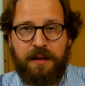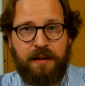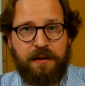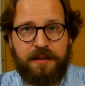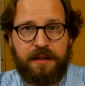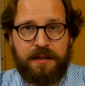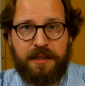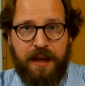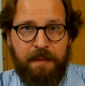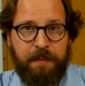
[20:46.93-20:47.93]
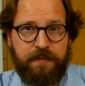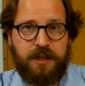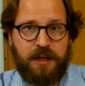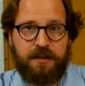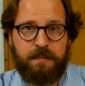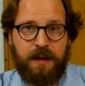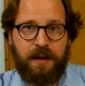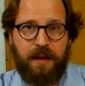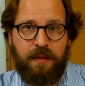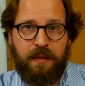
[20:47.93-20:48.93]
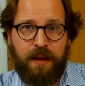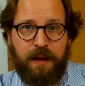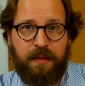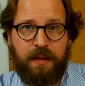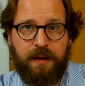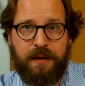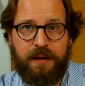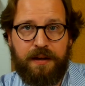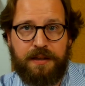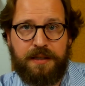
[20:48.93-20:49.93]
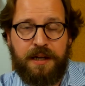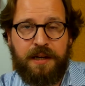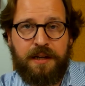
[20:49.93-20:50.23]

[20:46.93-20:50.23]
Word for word: There's an escape of judgment, and then there is